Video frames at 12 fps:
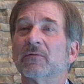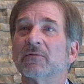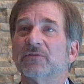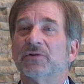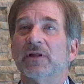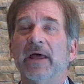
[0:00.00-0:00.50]

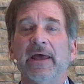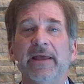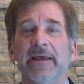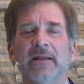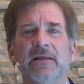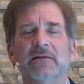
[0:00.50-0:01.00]
today,
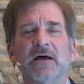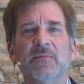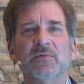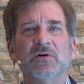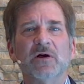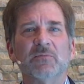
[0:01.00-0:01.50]
anytime
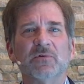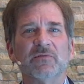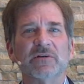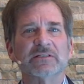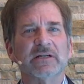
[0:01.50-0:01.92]
you come to visit,